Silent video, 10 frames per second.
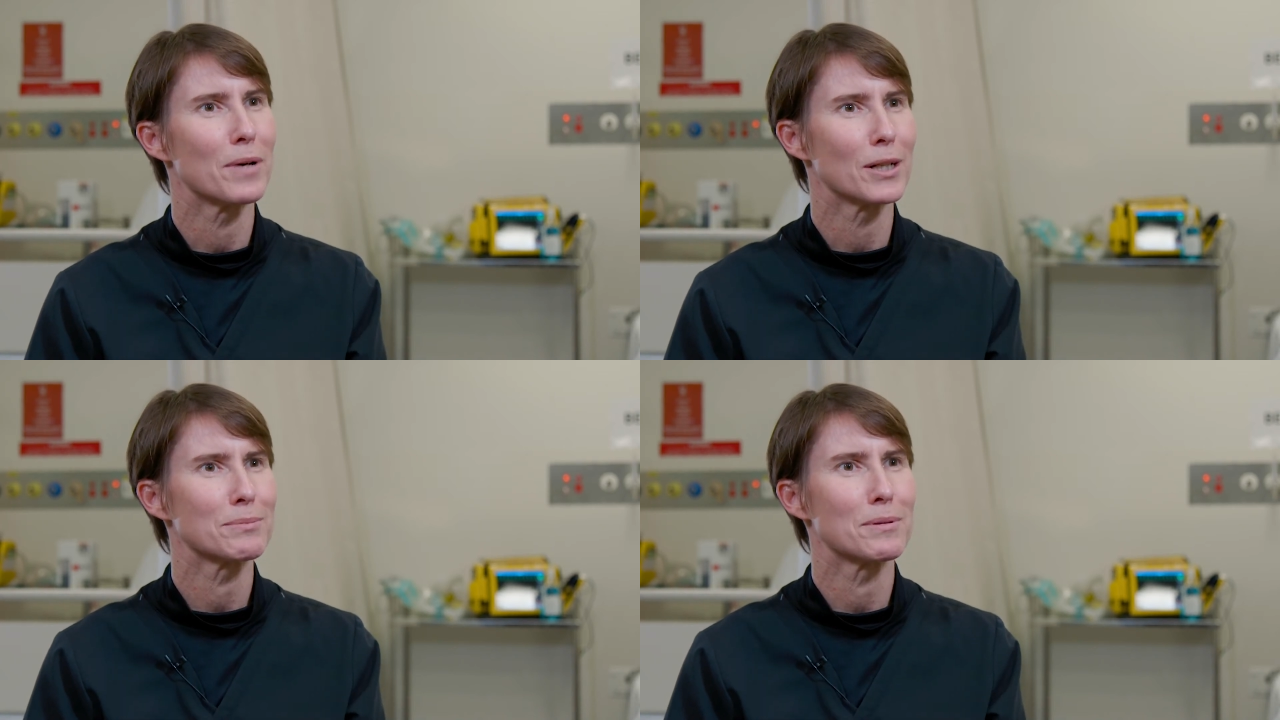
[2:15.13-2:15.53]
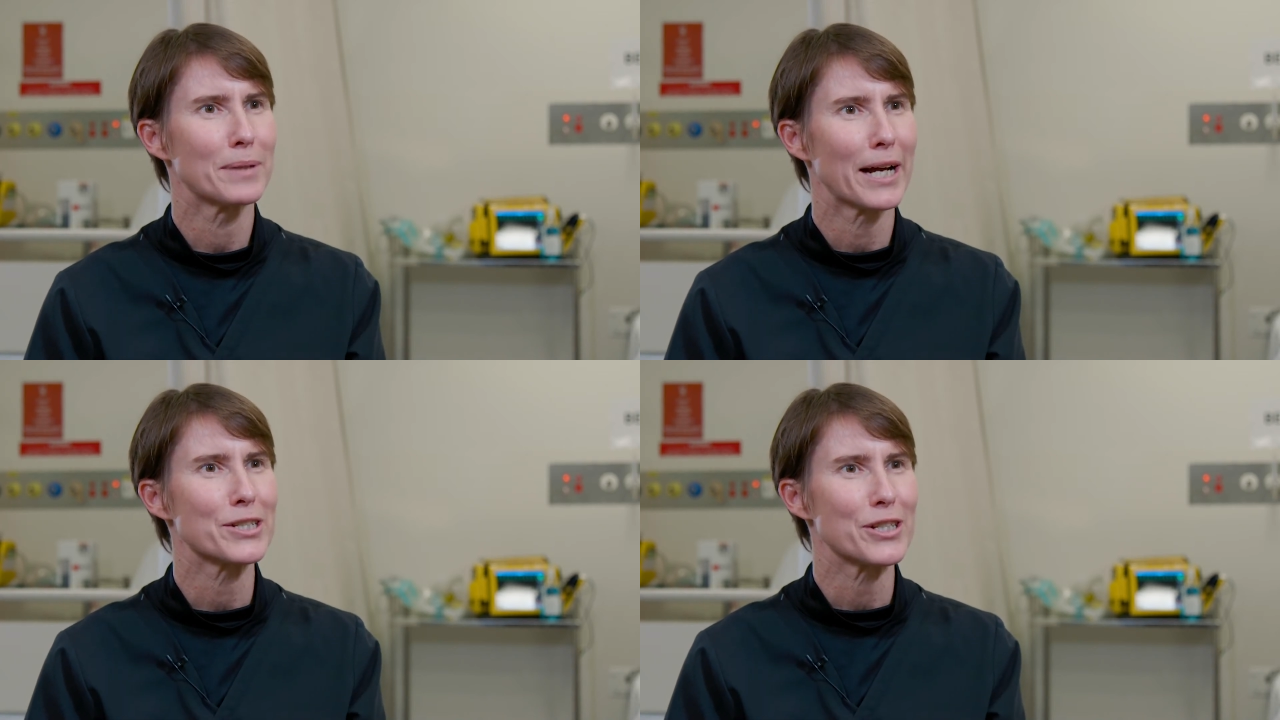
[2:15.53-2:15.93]
multiple
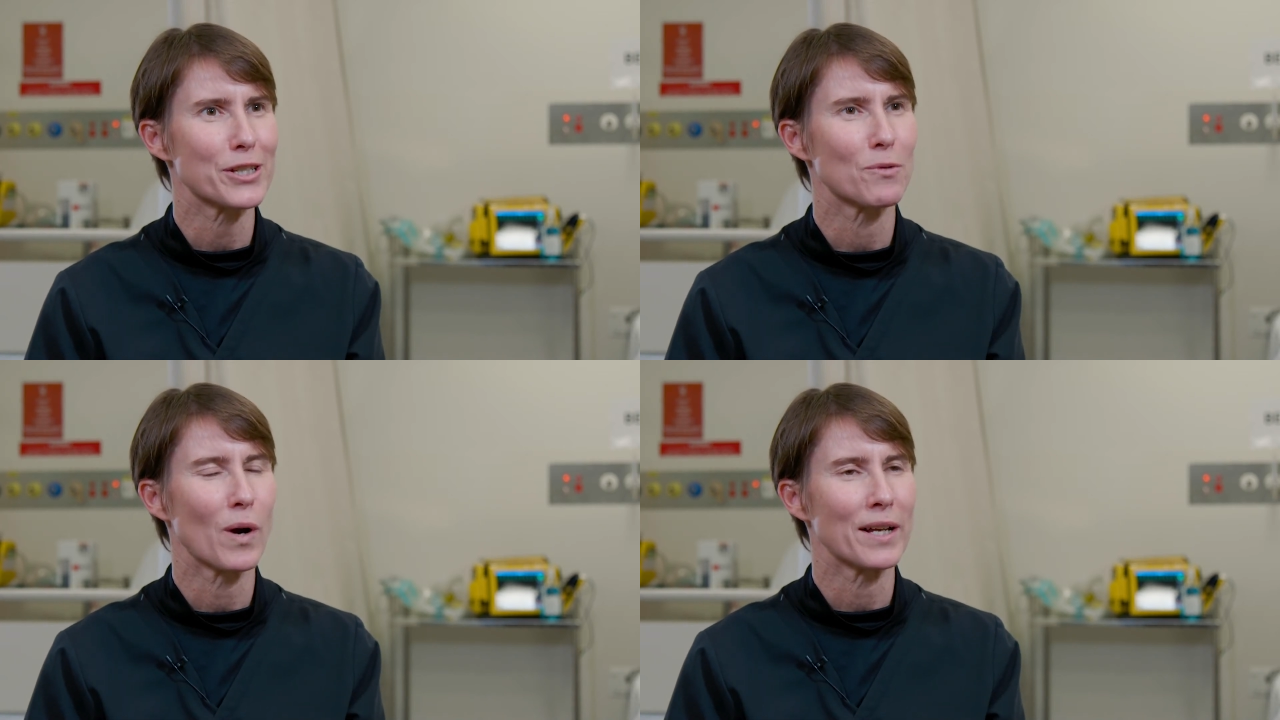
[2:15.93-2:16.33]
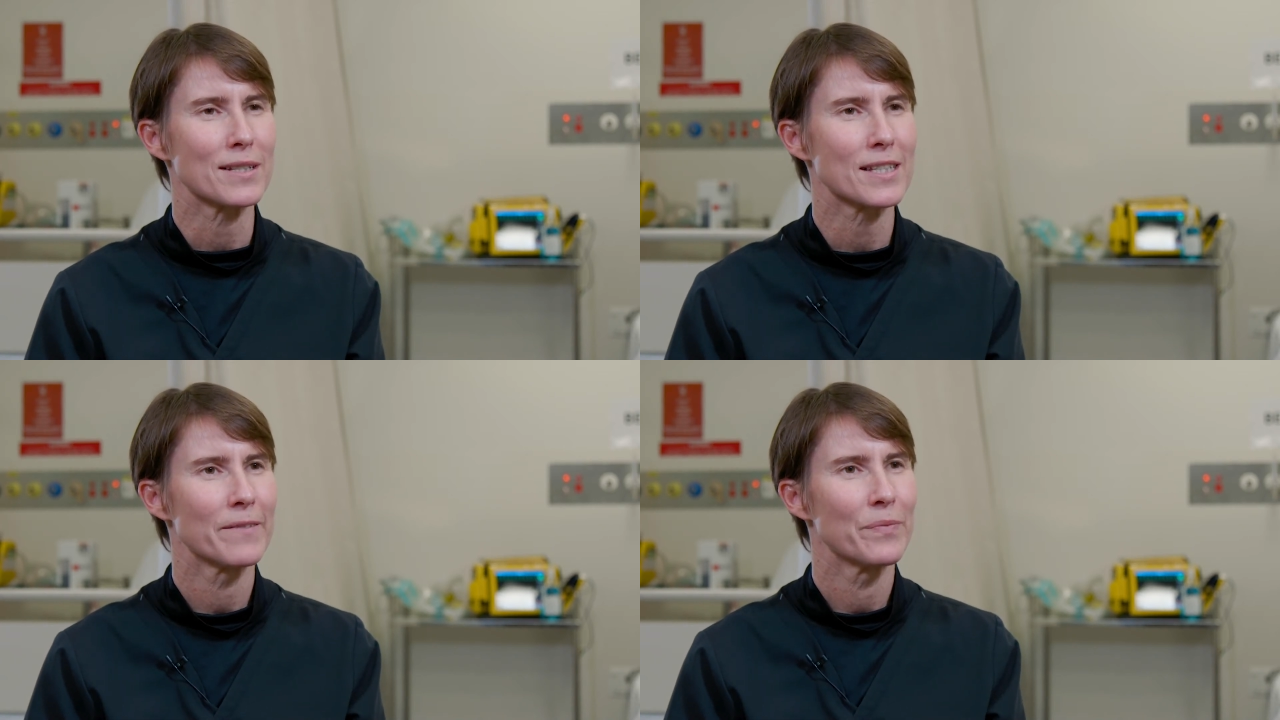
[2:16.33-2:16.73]
patients at
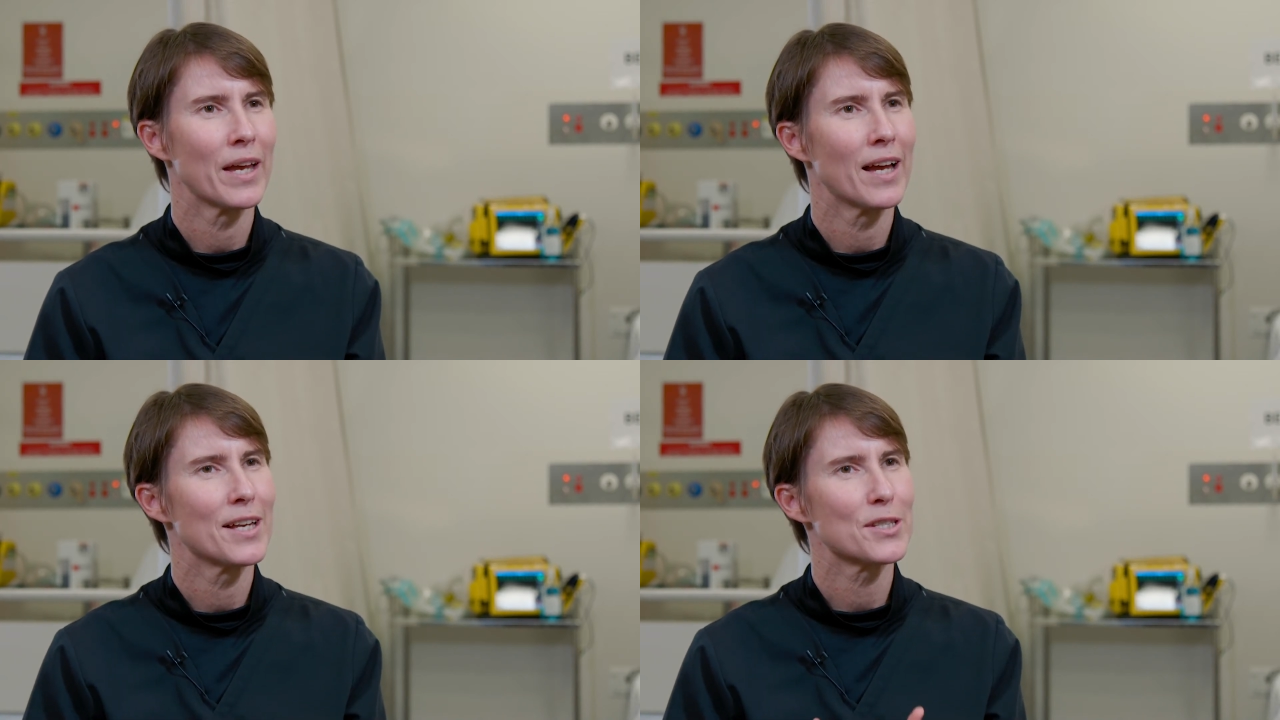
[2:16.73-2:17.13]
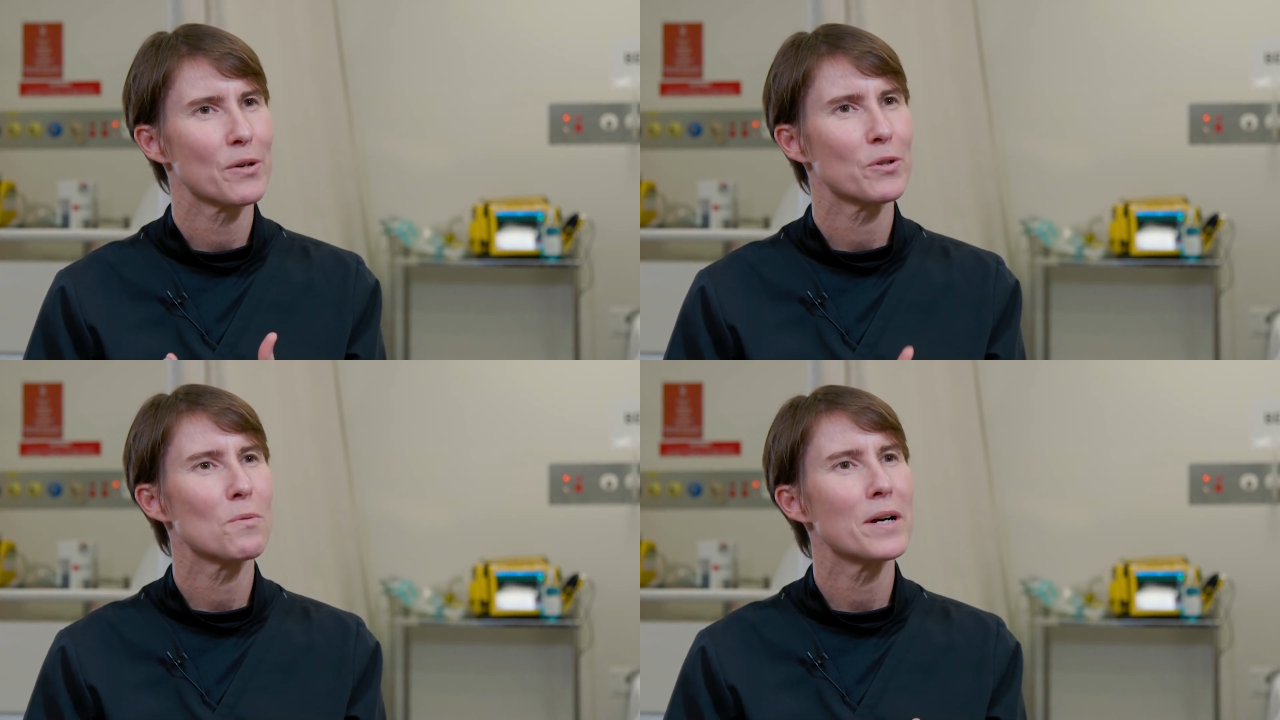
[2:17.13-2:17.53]
once.
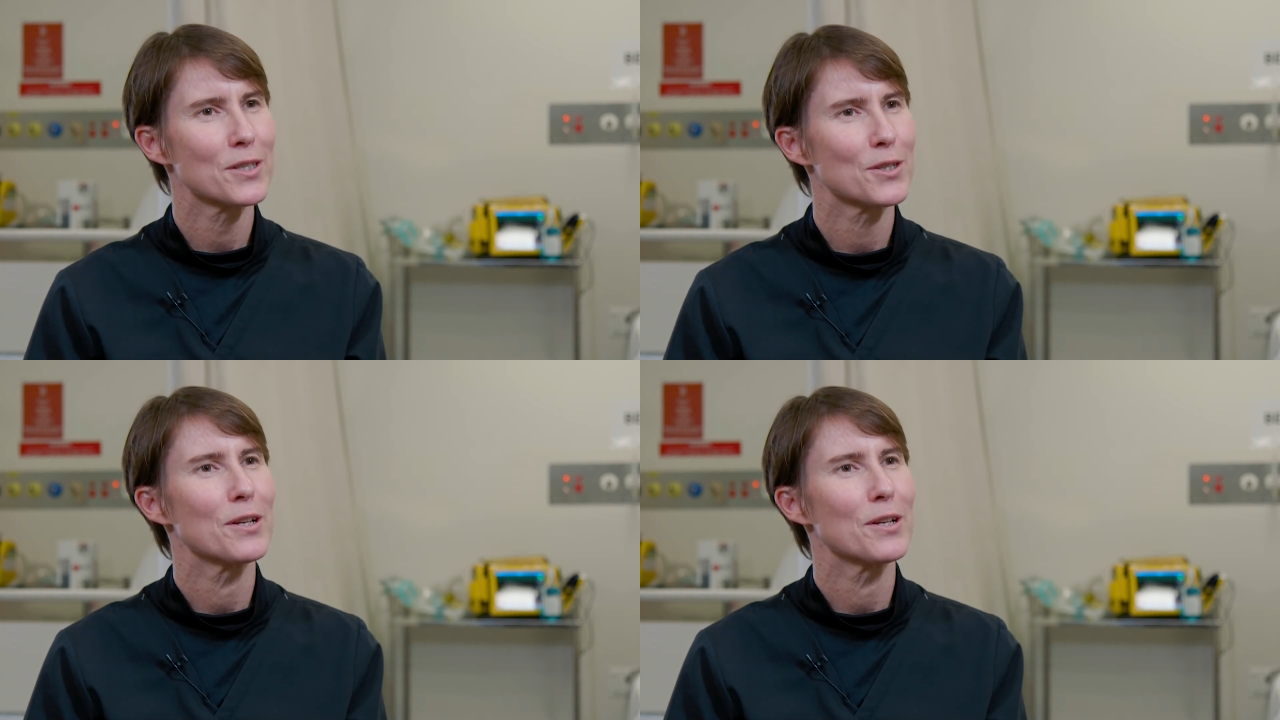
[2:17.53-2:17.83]
So it almost